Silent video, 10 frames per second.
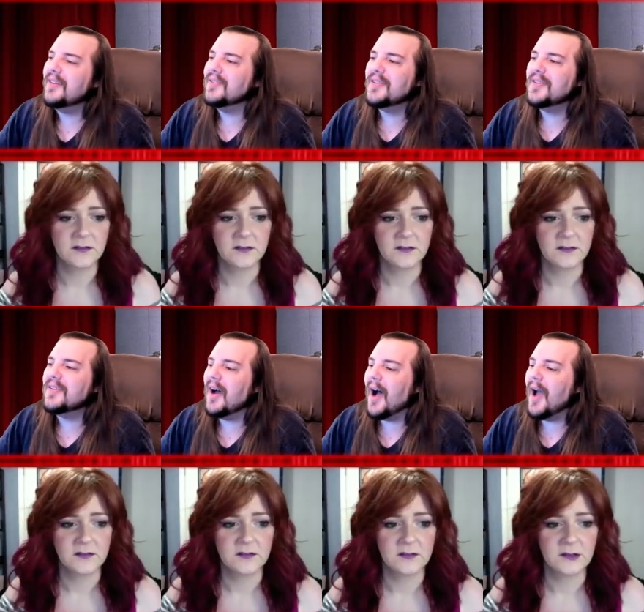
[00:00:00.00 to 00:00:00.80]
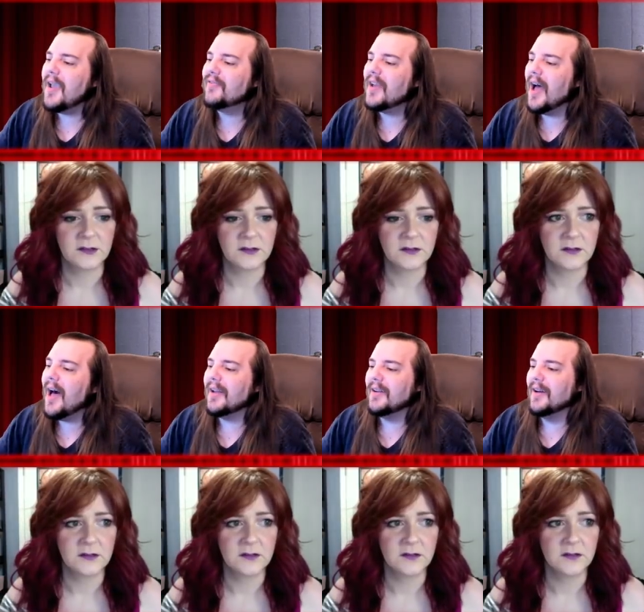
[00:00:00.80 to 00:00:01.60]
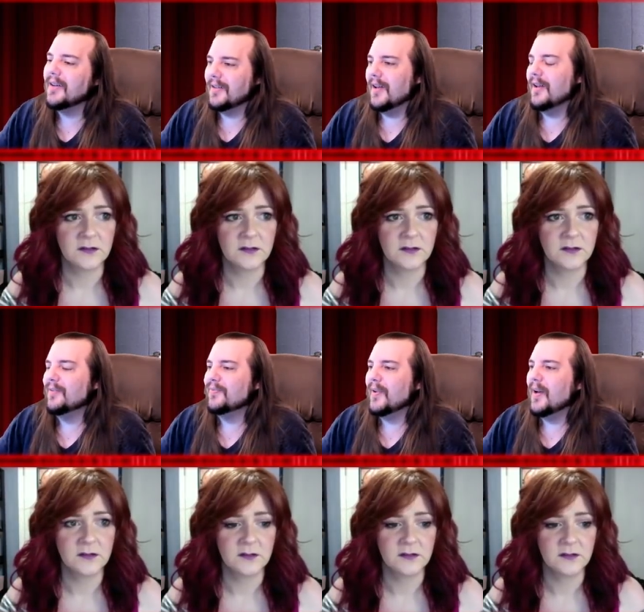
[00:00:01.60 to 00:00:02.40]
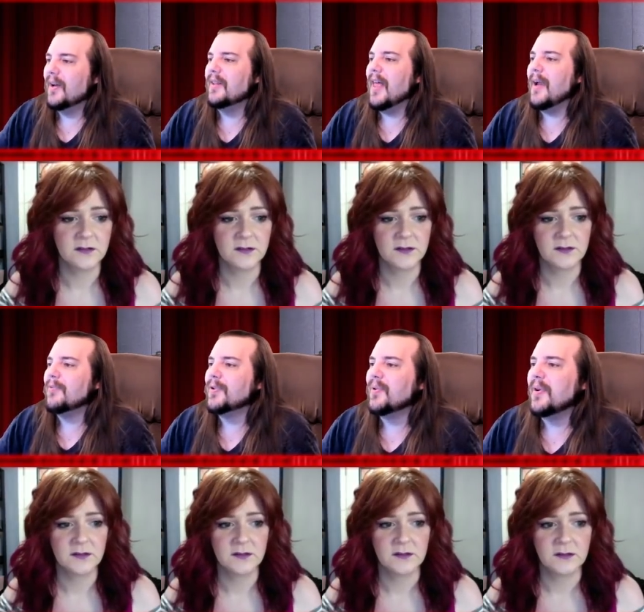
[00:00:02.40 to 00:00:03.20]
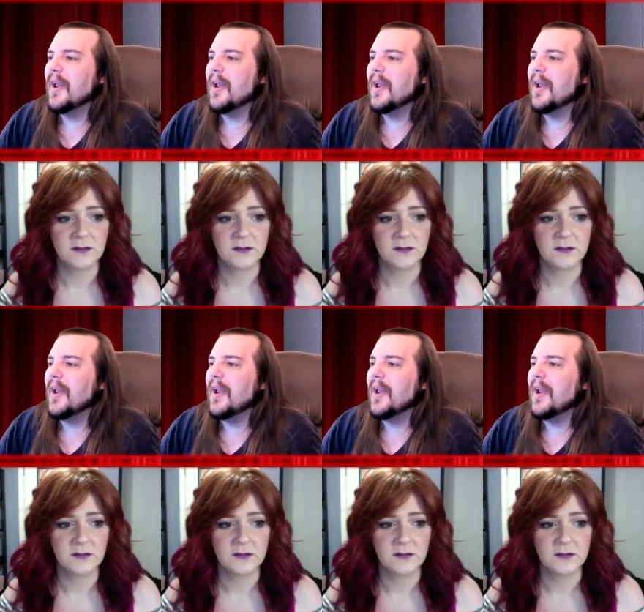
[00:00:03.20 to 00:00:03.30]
Speaker 1: you, you talk, I got a, a a Labrador